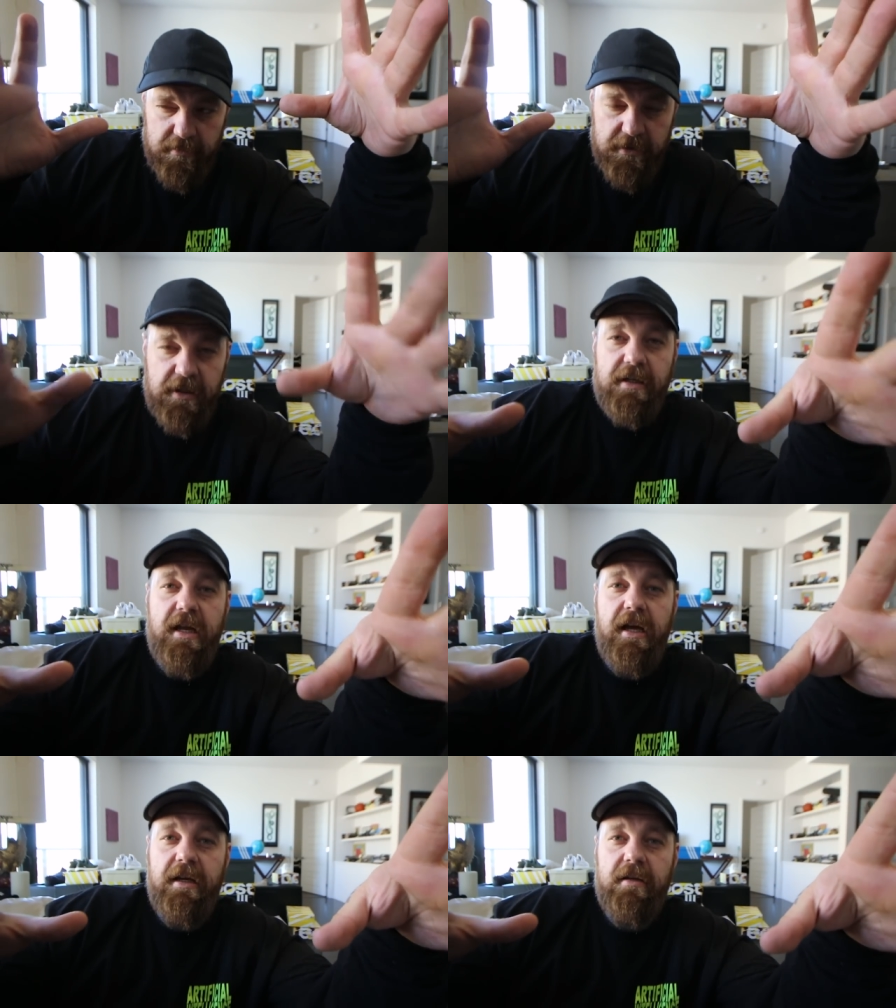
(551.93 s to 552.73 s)

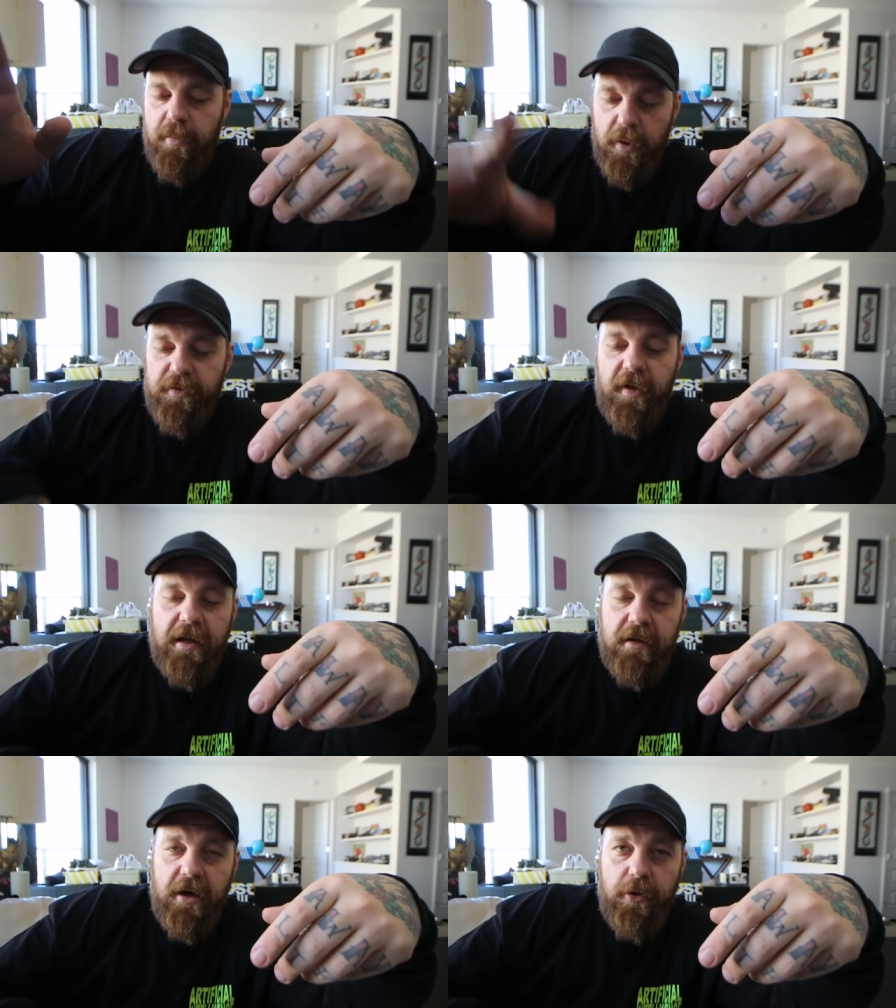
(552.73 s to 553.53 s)
Sunday, most
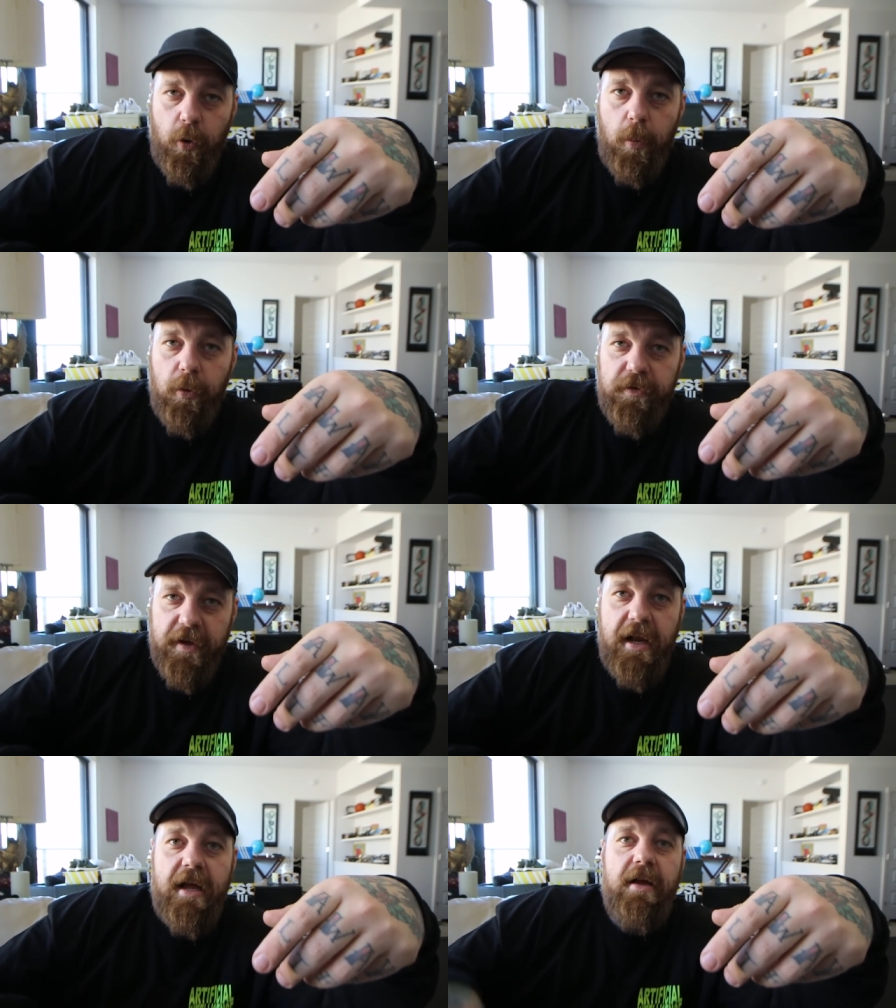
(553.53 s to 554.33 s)
likely our normal
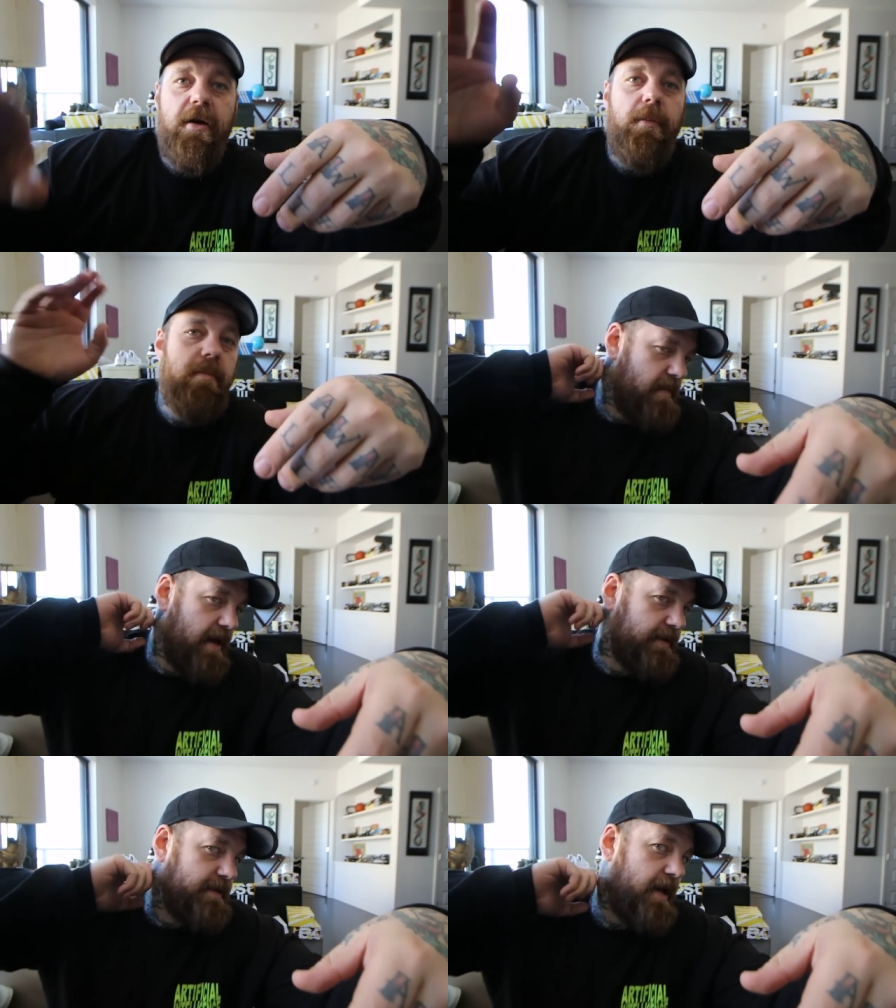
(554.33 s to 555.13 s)
10 a.m.
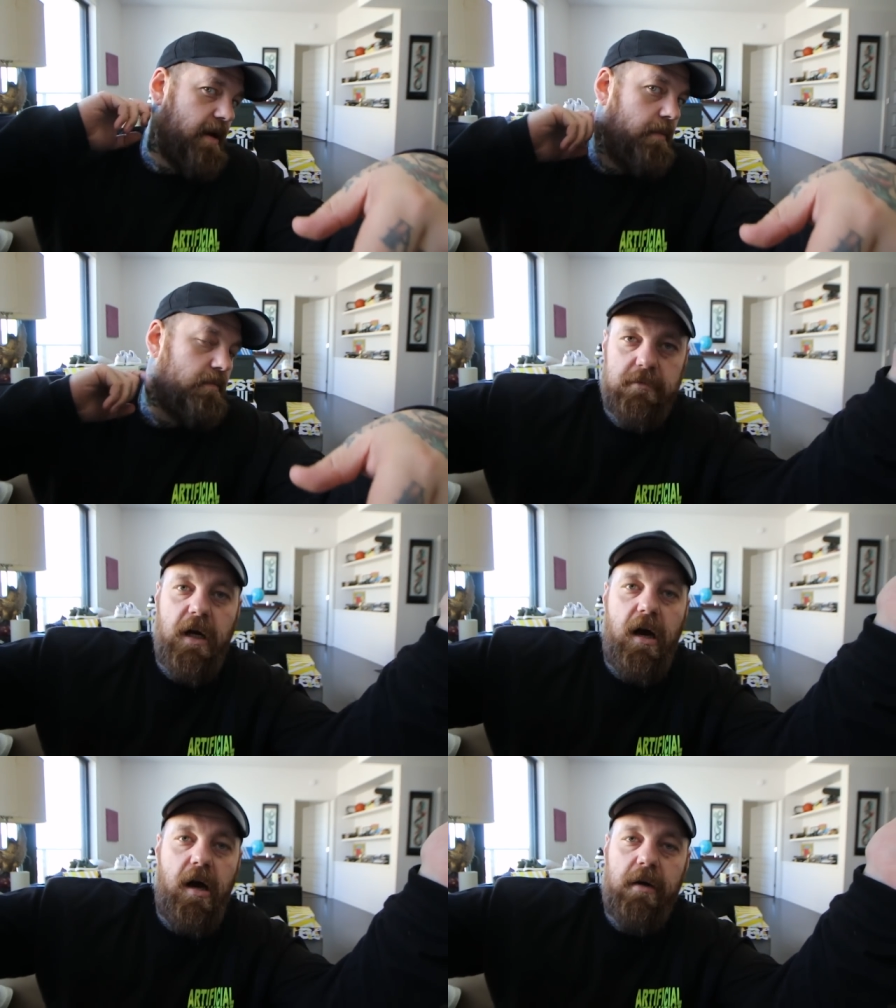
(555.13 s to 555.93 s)
Mountain Time
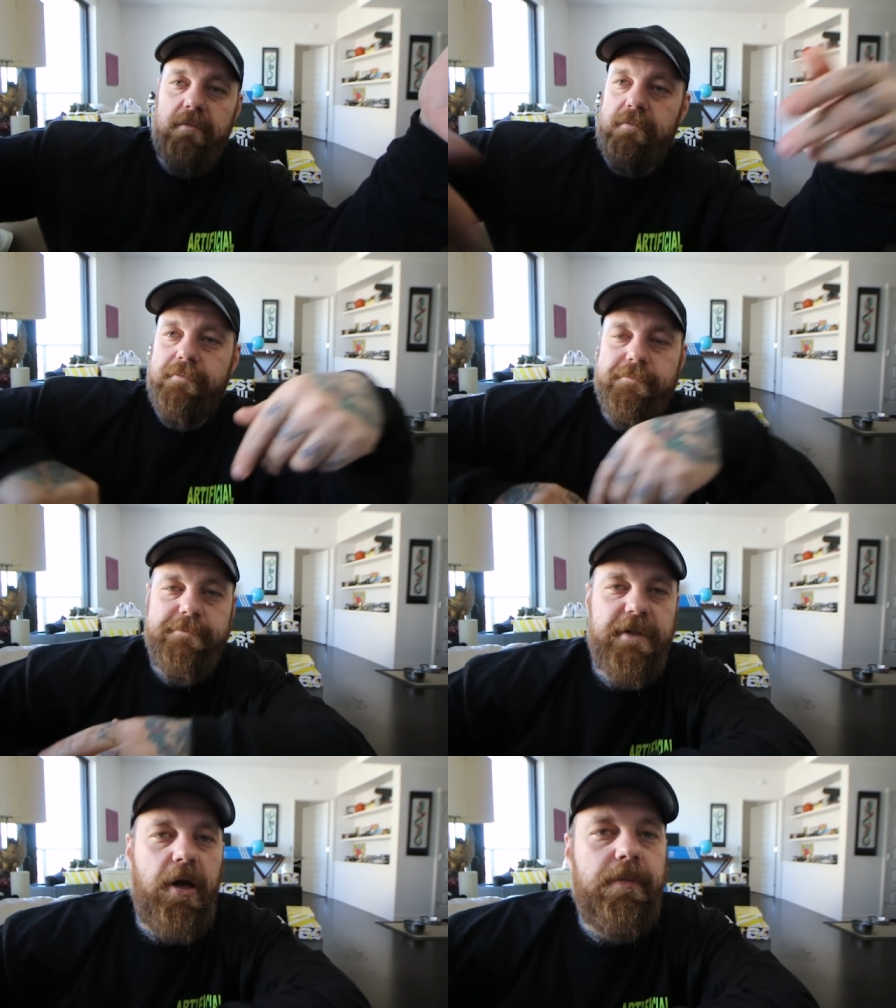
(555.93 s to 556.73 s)
uh,
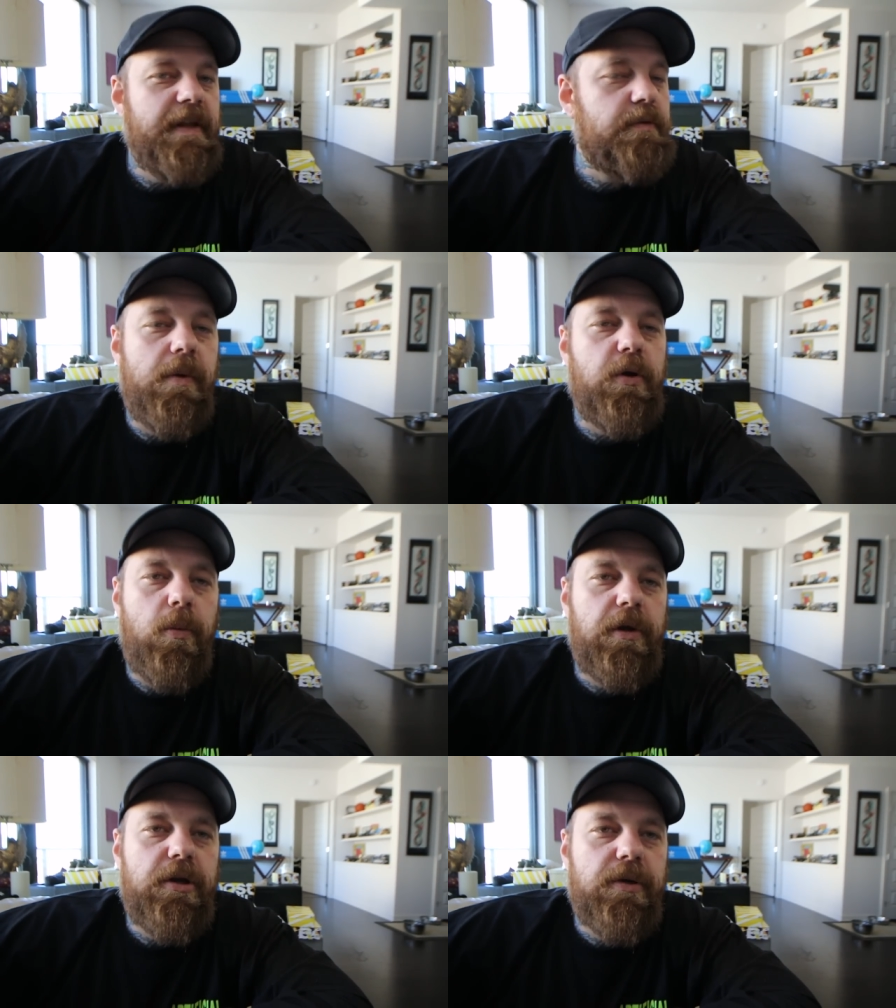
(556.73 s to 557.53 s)
you know, that's what we
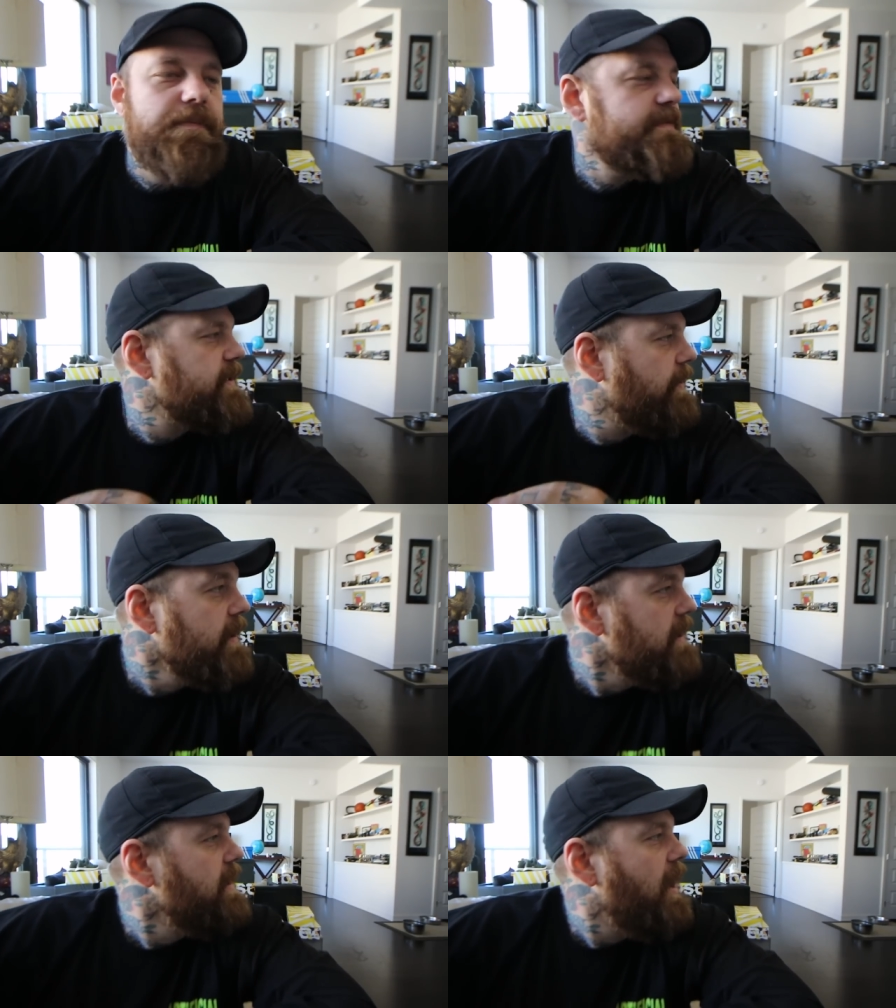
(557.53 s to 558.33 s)
normally do. So, all
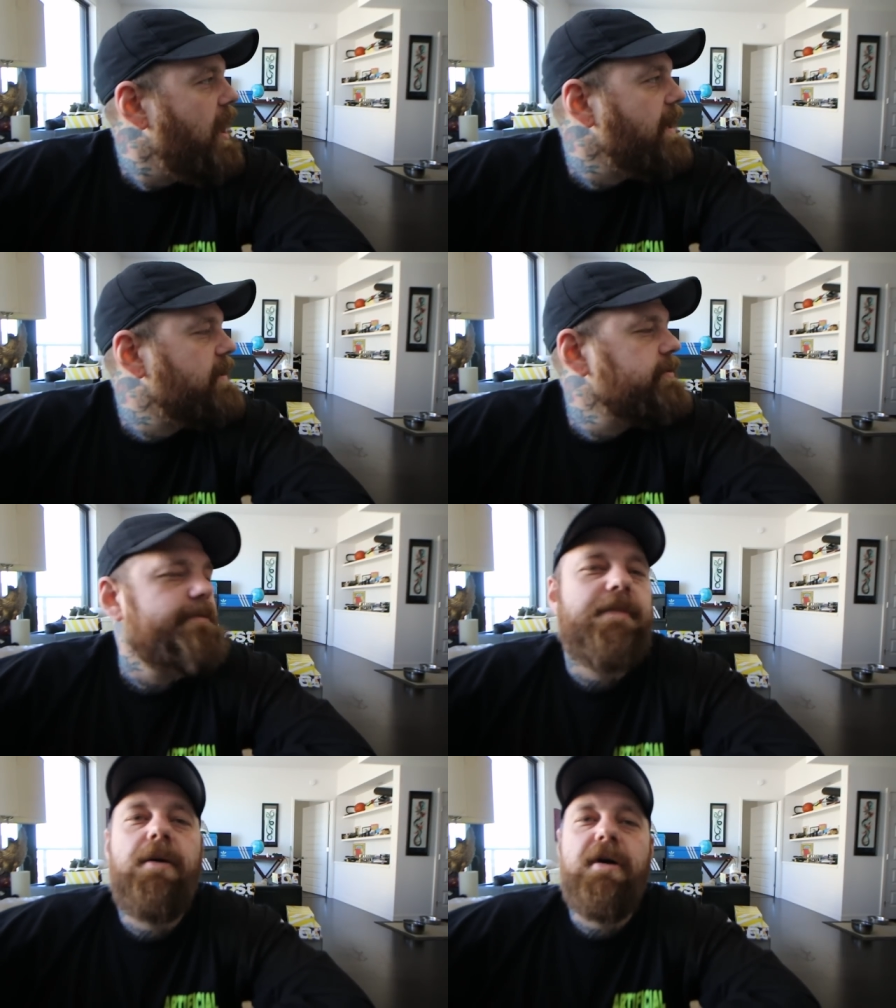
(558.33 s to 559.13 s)
right,
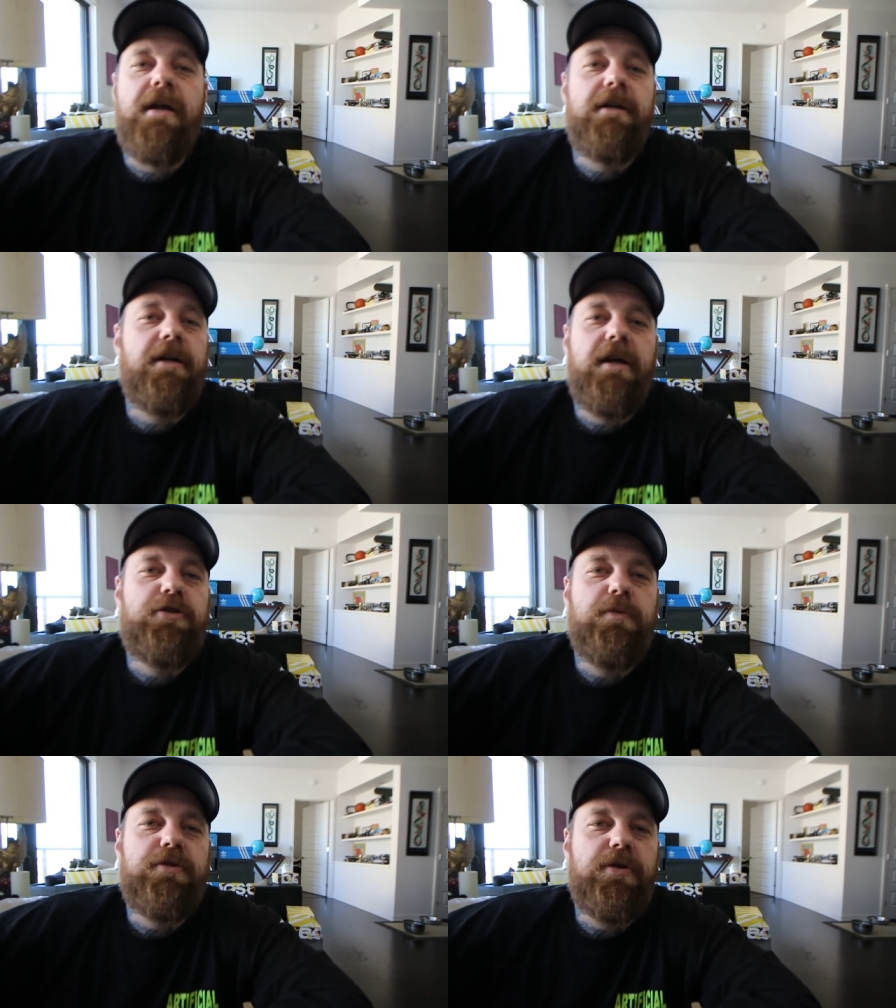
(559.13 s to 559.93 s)
cool. I'm out of here. I got
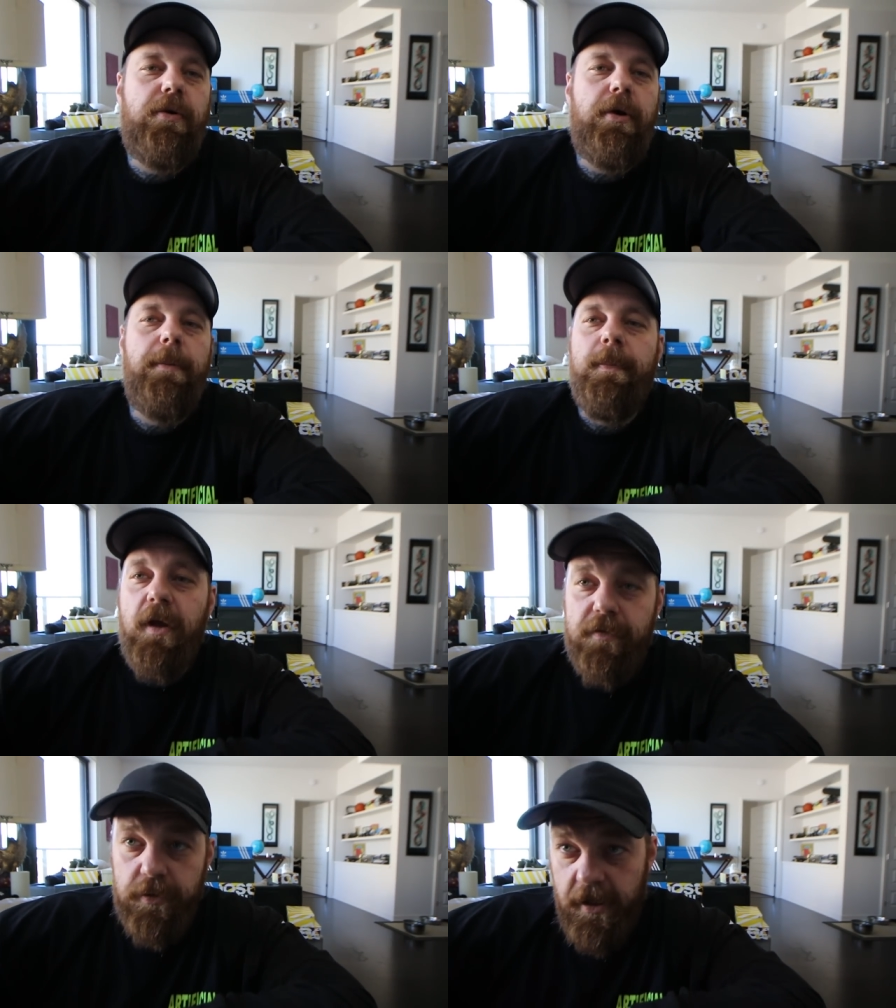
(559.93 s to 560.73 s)
too much going on.
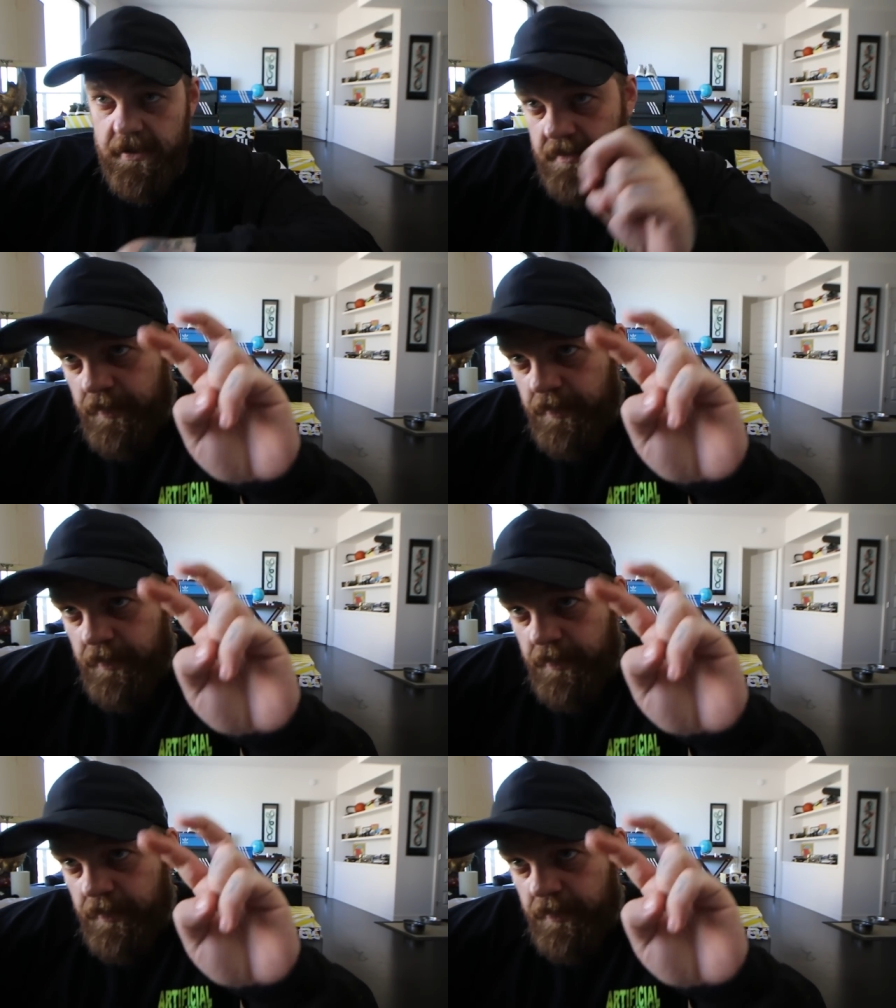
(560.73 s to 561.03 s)
Love you guys.